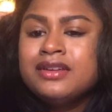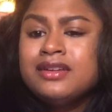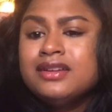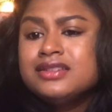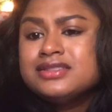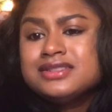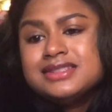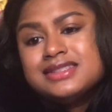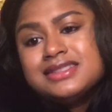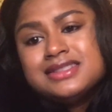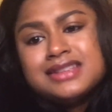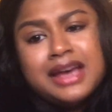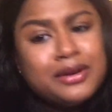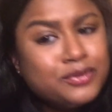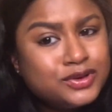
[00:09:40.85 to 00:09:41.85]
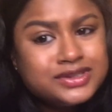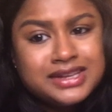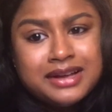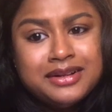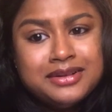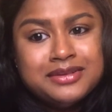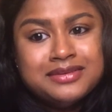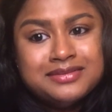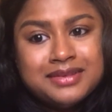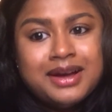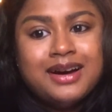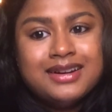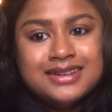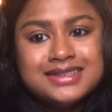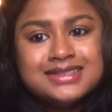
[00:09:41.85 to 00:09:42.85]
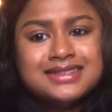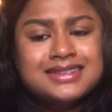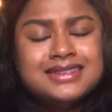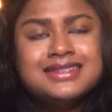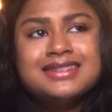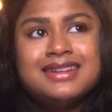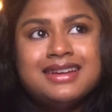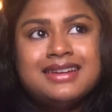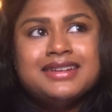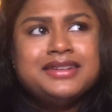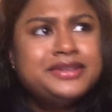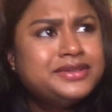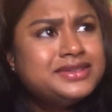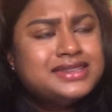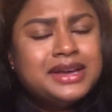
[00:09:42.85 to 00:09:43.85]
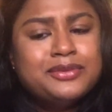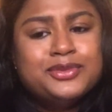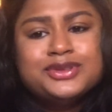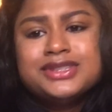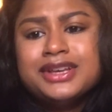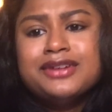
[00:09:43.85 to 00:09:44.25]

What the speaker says: Just time will tell, honestly. Like, time will tell.